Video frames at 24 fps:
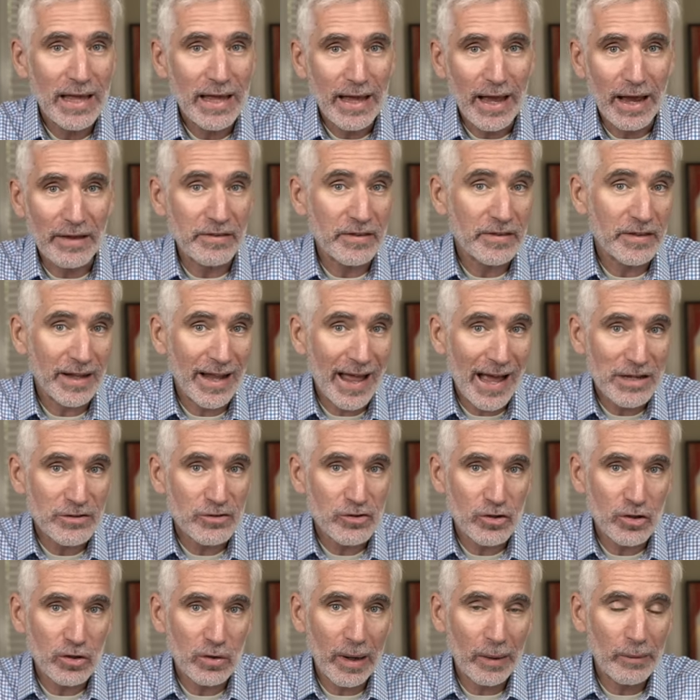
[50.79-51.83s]
And then the
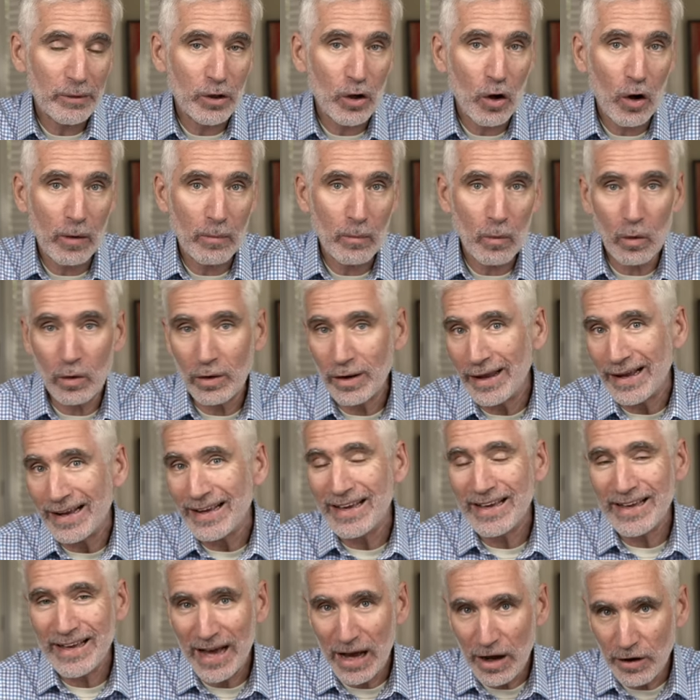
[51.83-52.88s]
last two I would call more
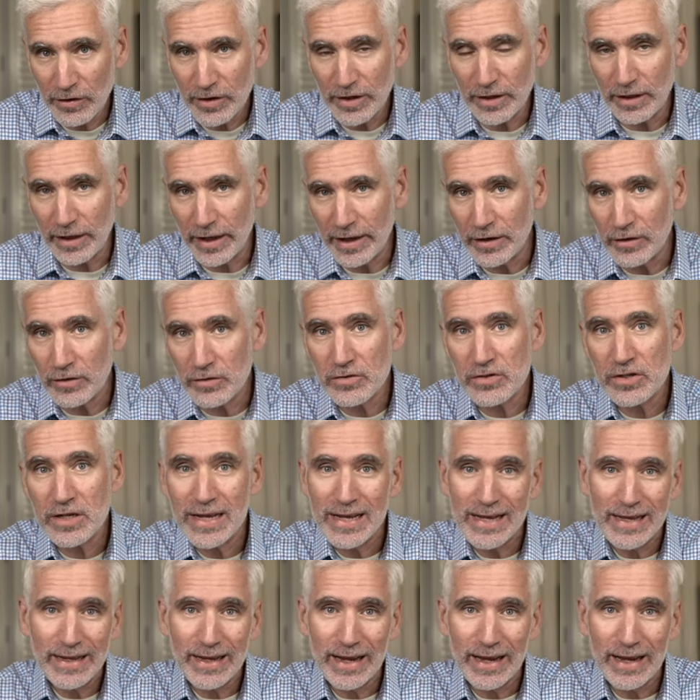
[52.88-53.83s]
like calculators,